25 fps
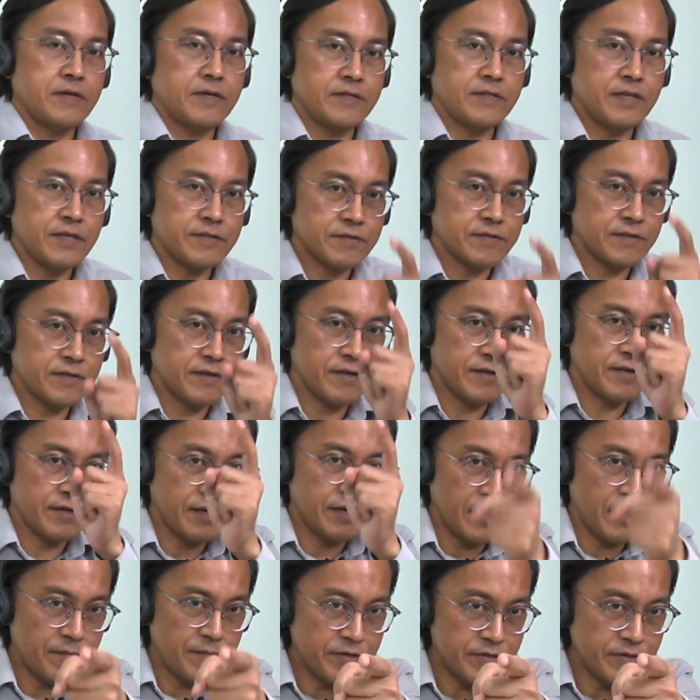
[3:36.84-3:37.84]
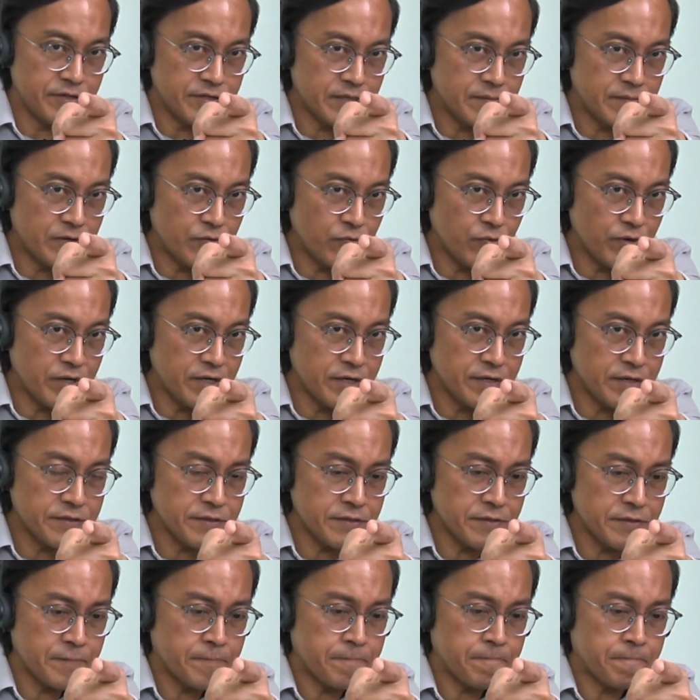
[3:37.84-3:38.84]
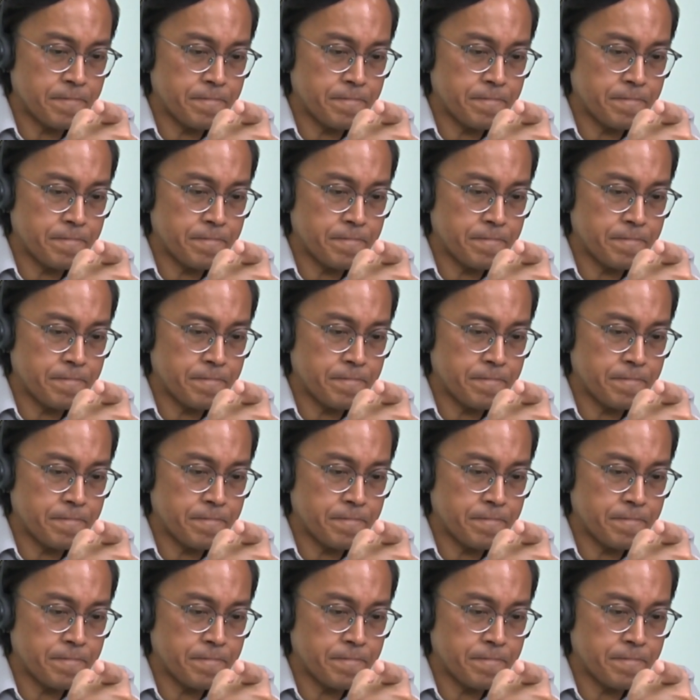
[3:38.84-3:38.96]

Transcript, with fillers: Okay, that's camera number one.